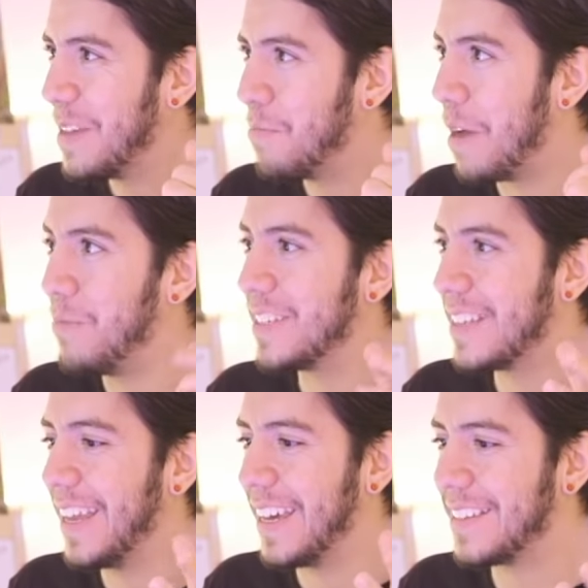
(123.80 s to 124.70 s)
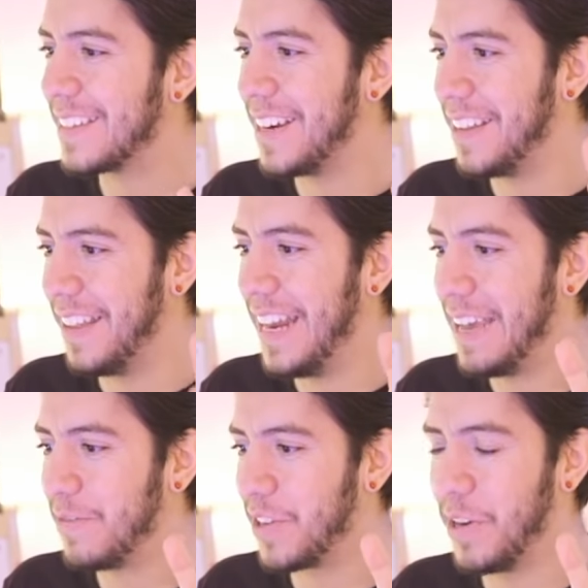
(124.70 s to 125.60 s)
by mistake I started the
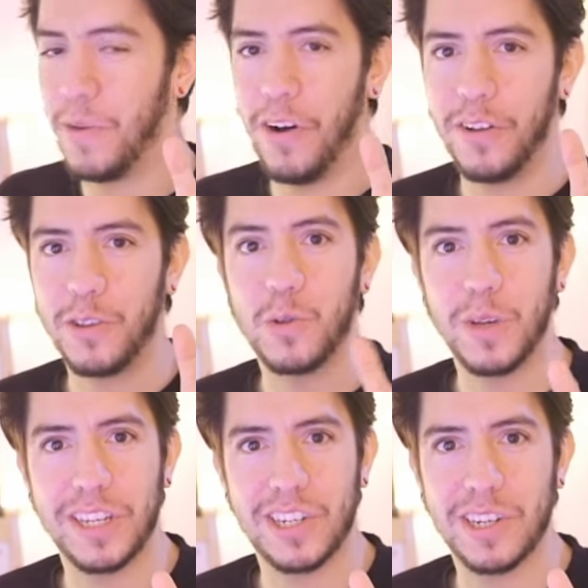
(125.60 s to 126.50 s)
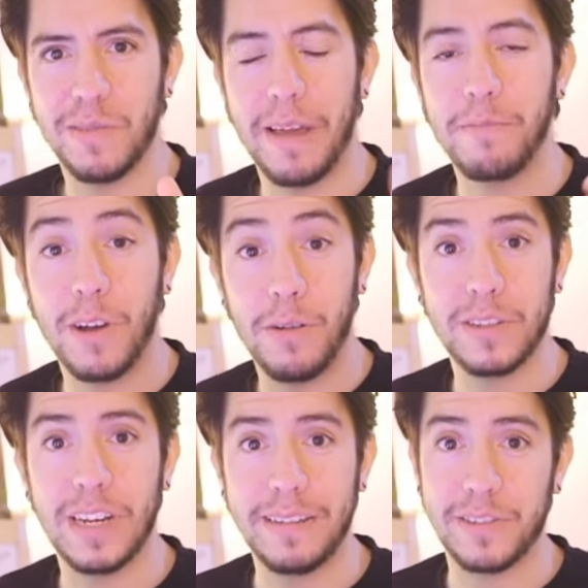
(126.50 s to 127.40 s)
live stream on Twitch. I'm
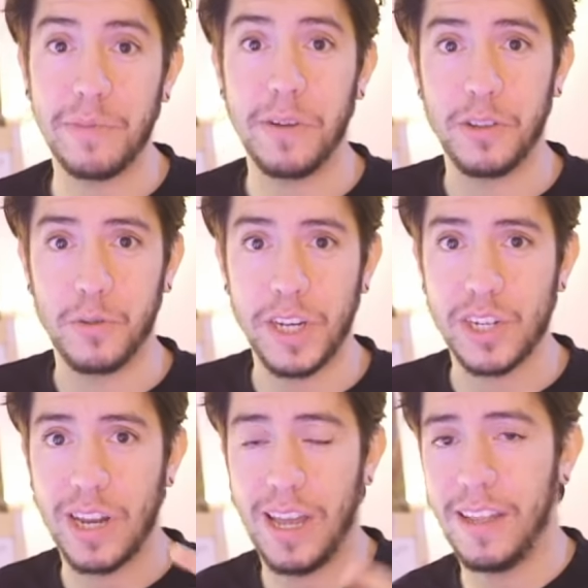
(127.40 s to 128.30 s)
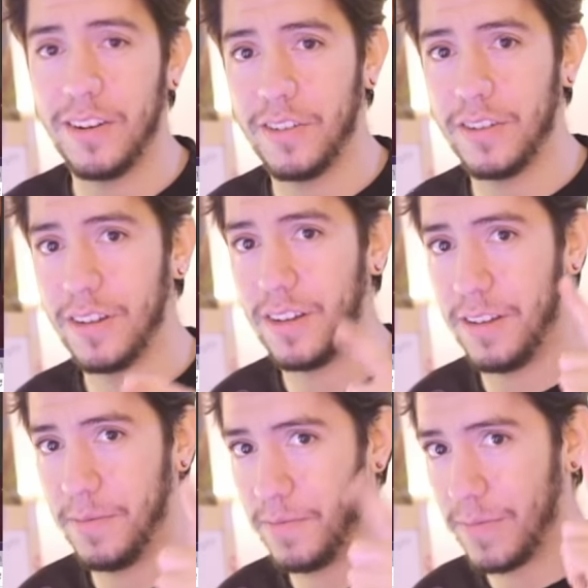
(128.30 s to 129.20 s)
also live streaming on Twitch and on
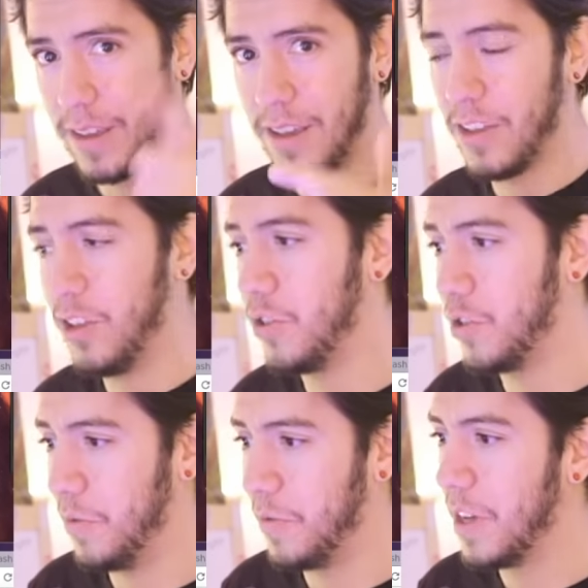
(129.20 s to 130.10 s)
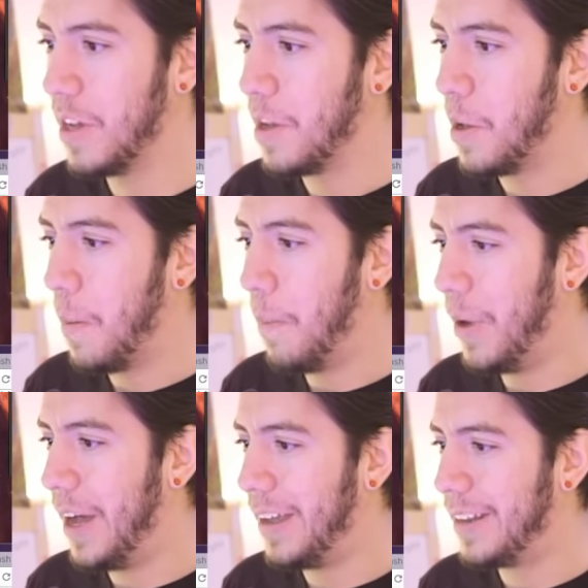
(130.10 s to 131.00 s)
the YouTube,
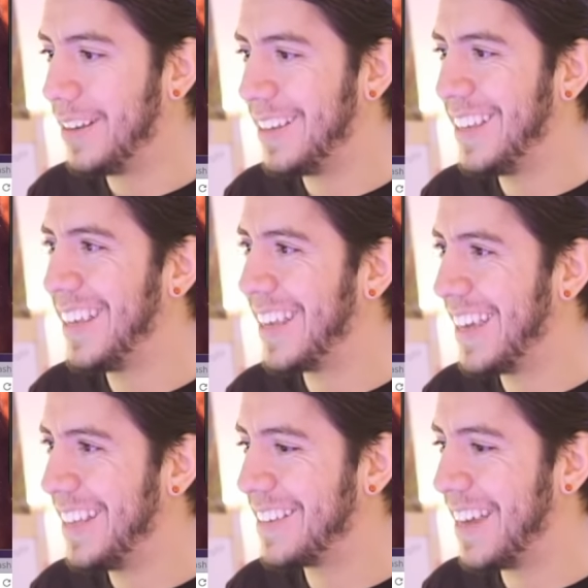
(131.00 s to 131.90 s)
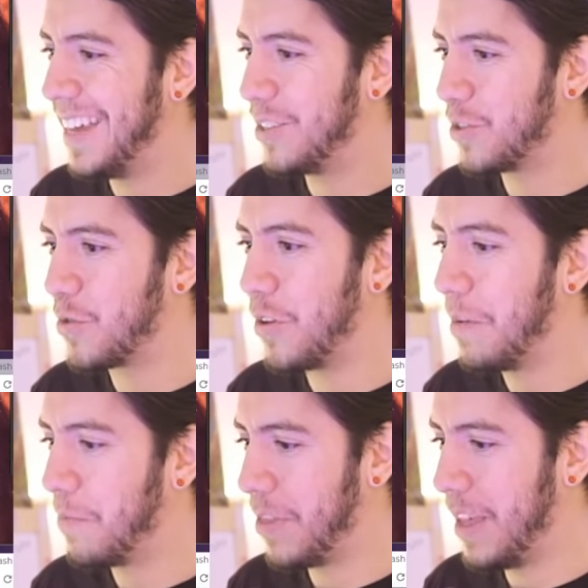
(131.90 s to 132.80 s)
but in case I screw
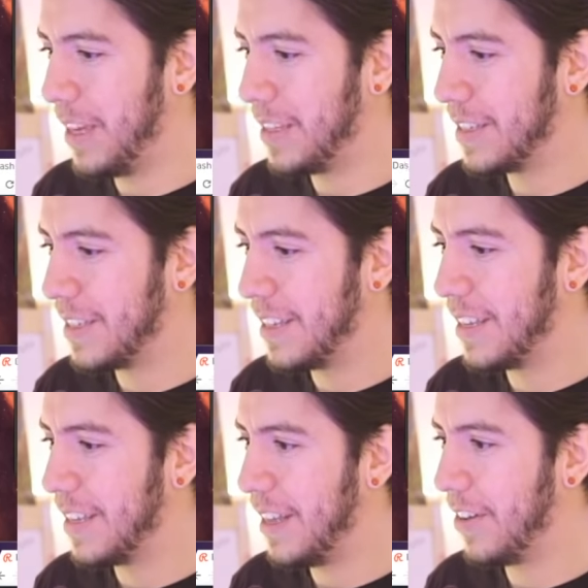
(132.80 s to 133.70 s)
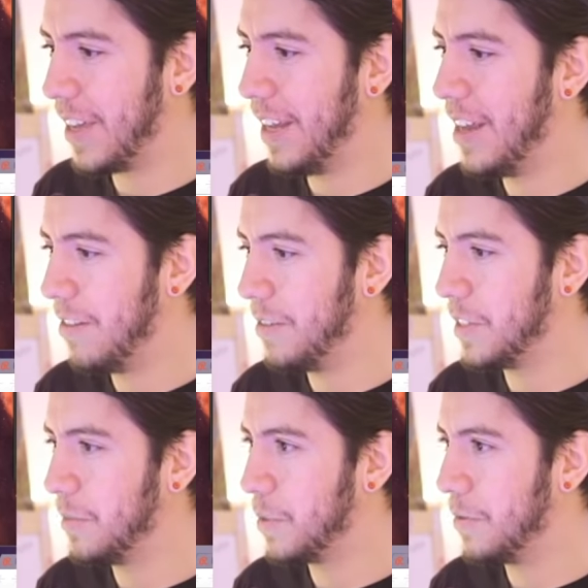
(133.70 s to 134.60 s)
up things, okay, now we
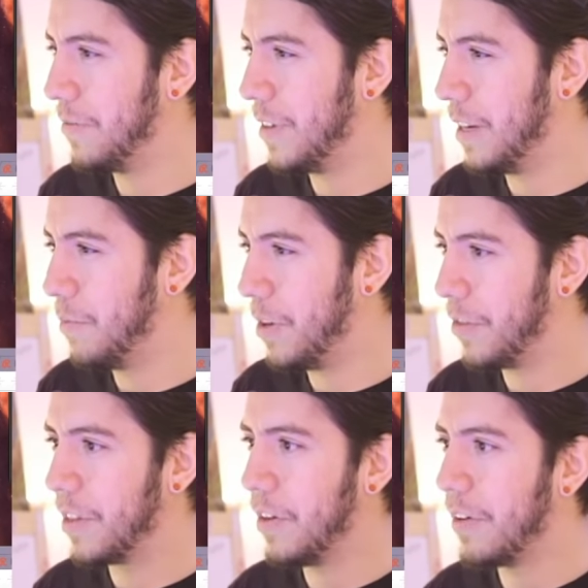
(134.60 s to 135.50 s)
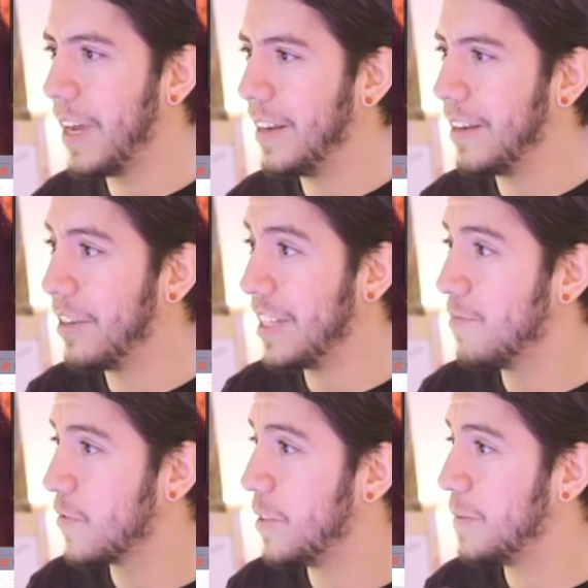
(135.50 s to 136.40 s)
seem to be fine in both. All right,
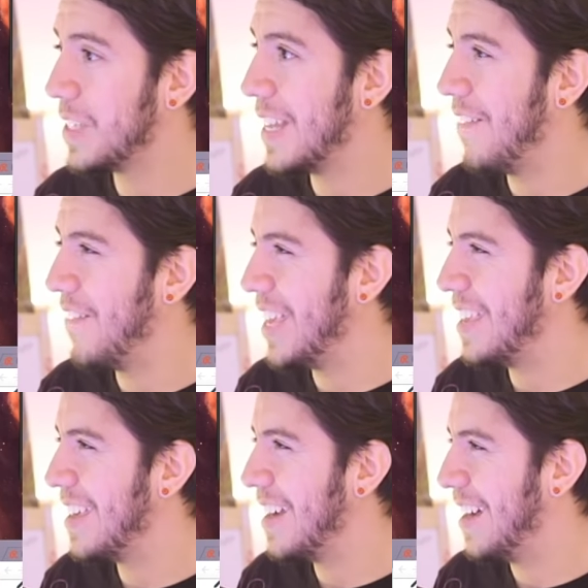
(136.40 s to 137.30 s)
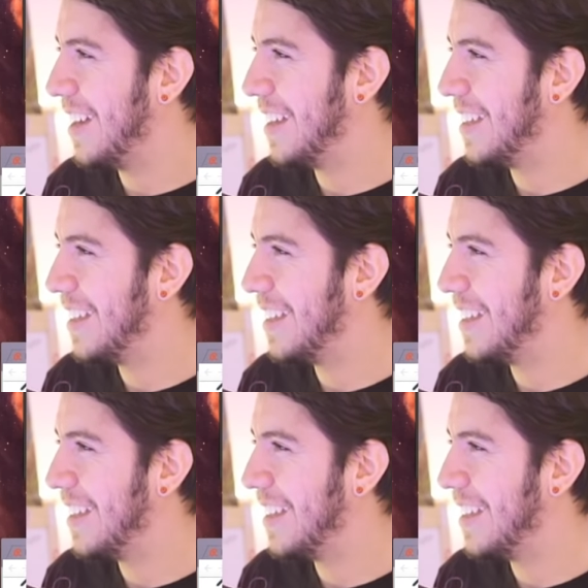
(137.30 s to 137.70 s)
greetings from Sevilla.